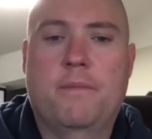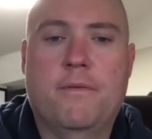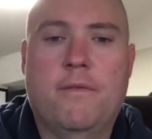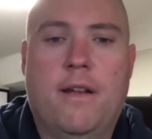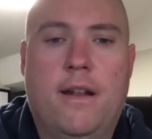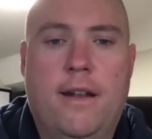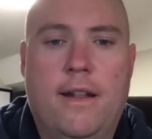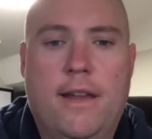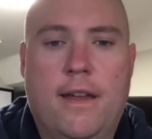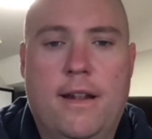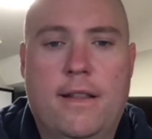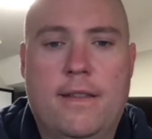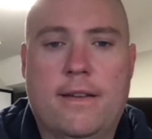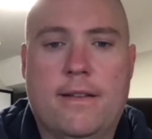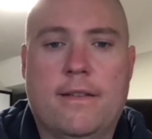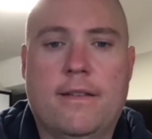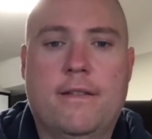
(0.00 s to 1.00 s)
and be
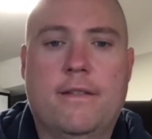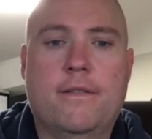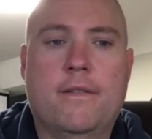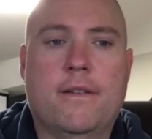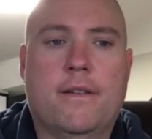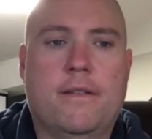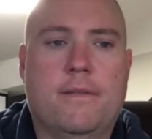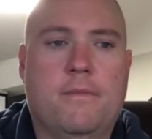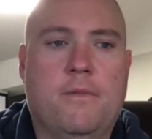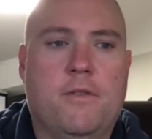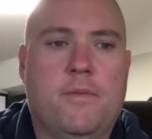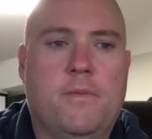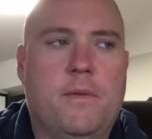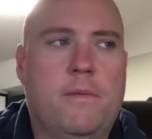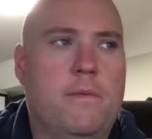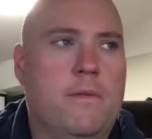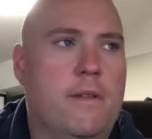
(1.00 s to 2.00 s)
ready to get addicted to it,